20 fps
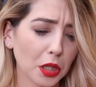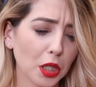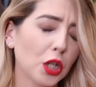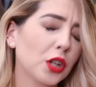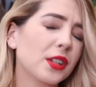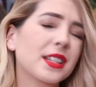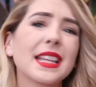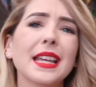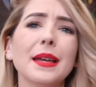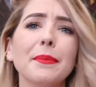
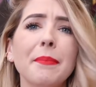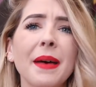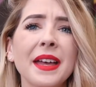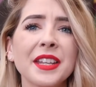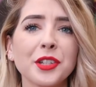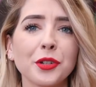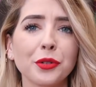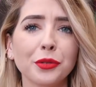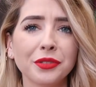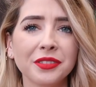Looks it,
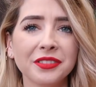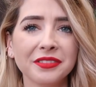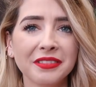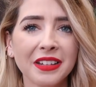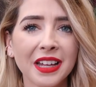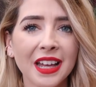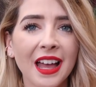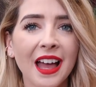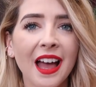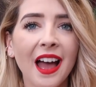metal,
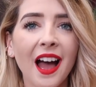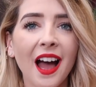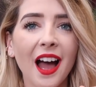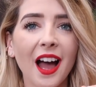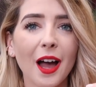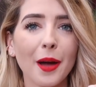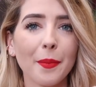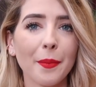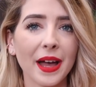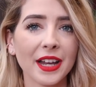
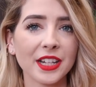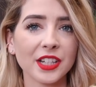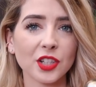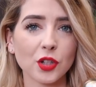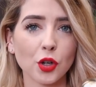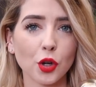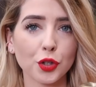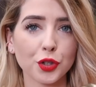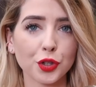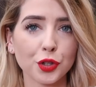and it's
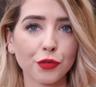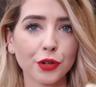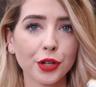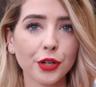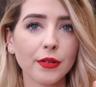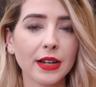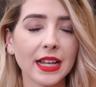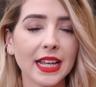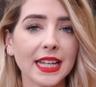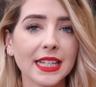got a
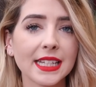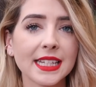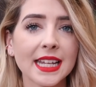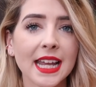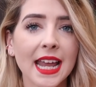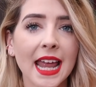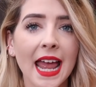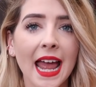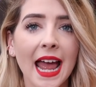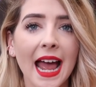screw lid
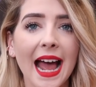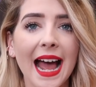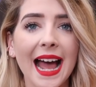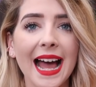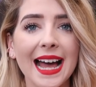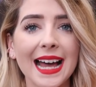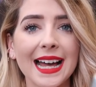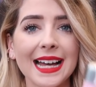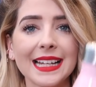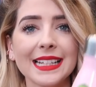
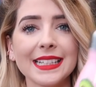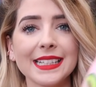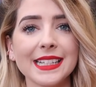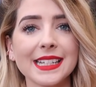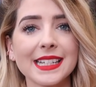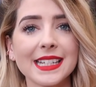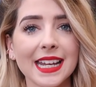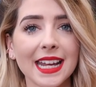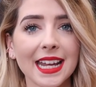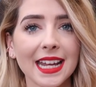
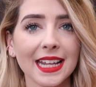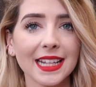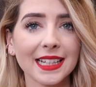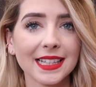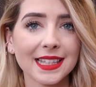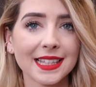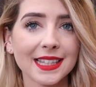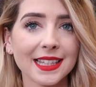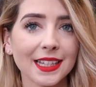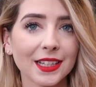and
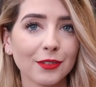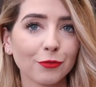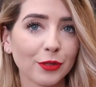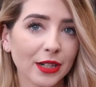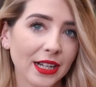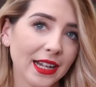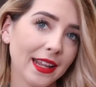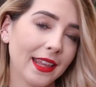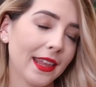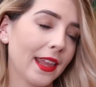it's
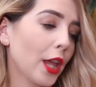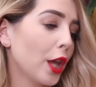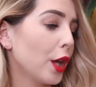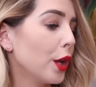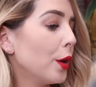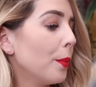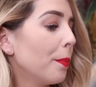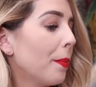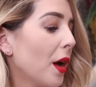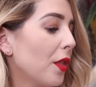really
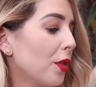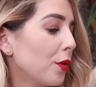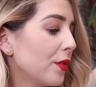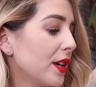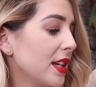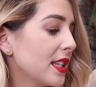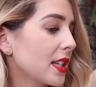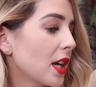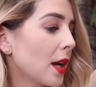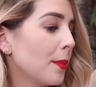cute. But the
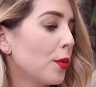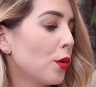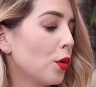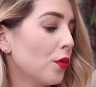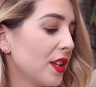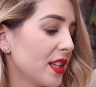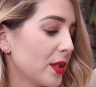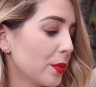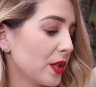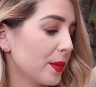reason I
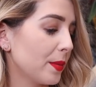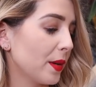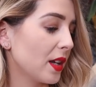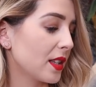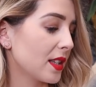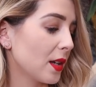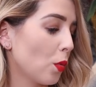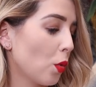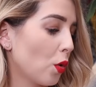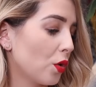bought this was
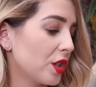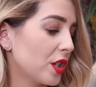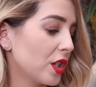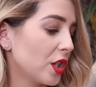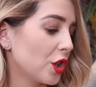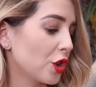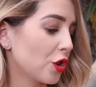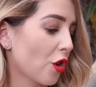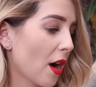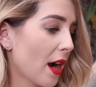because I wanted
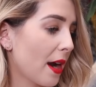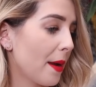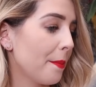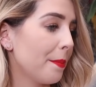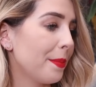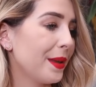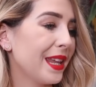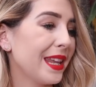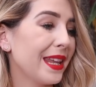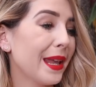to try
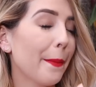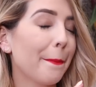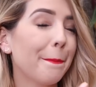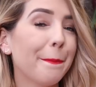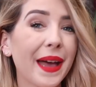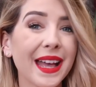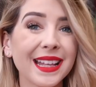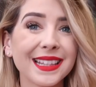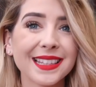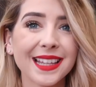and be
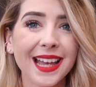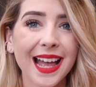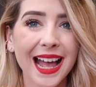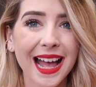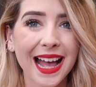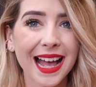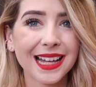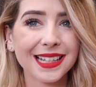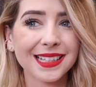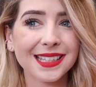better
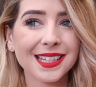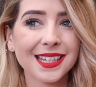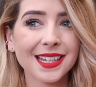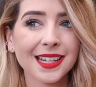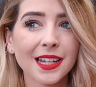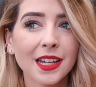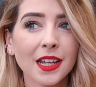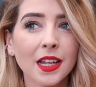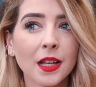at